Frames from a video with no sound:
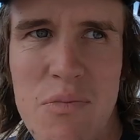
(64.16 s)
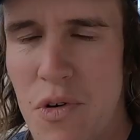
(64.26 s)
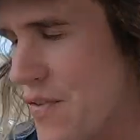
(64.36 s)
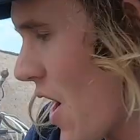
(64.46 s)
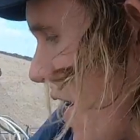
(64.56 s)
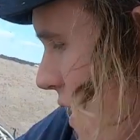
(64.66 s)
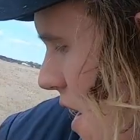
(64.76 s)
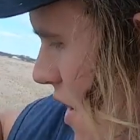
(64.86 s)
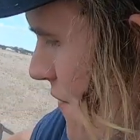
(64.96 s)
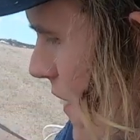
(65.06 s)
we've got
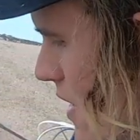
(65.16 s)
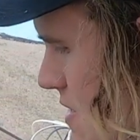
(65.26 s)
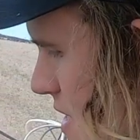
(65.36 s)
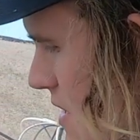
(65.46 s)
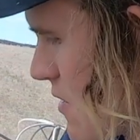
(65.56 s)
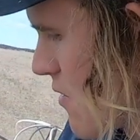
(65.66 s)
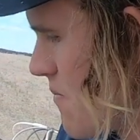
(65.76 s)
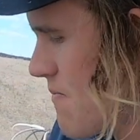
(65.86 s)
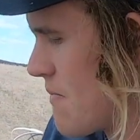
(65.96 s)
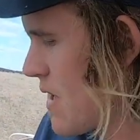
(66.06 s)
no phone signal.
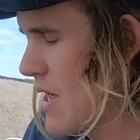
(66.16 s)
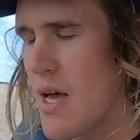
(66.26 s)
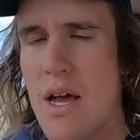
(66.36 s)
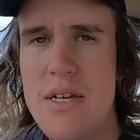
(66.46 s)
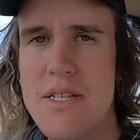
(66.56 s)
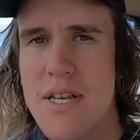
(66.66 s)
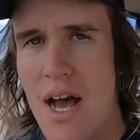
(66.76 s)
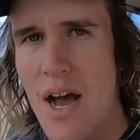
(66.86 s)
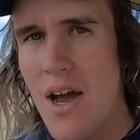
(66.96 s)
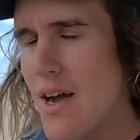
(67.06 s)

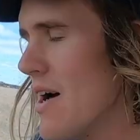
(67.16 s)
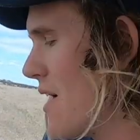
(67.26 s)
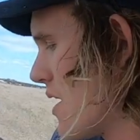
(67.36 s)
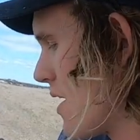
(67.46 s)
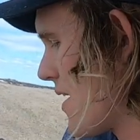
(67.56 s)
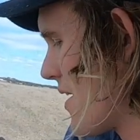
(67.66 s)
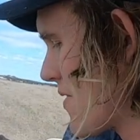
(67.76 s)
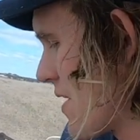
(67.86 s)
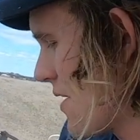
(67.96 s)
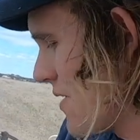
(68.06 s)
So
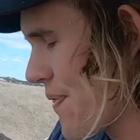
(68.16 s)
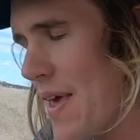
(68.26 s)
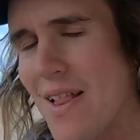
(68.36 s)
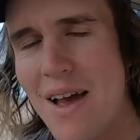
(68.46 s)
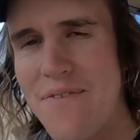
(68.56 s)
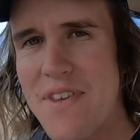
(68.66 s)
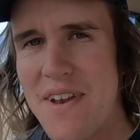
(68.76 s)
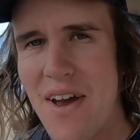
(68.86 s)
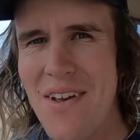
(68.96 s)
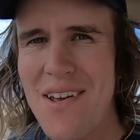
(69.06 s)
the only thing left to
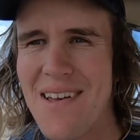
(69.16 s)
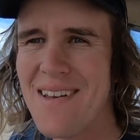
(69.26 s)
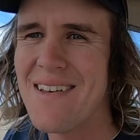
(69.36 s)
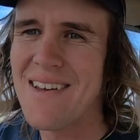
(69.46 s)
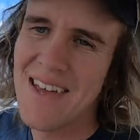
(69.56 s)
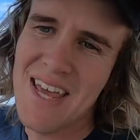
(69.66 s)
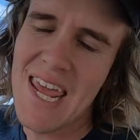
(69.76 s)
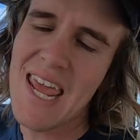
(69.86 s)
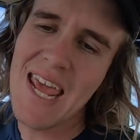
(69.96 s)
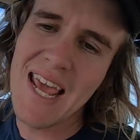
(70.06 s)
do
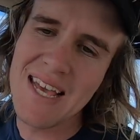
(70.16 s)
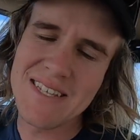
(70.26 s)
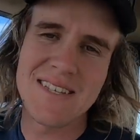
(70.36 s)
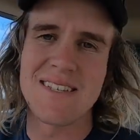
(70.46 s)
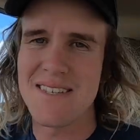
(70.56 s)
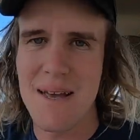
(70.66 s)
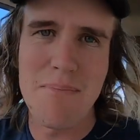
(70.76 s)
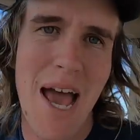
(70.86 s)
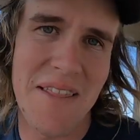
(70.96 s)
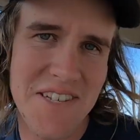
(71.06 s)
is some maths.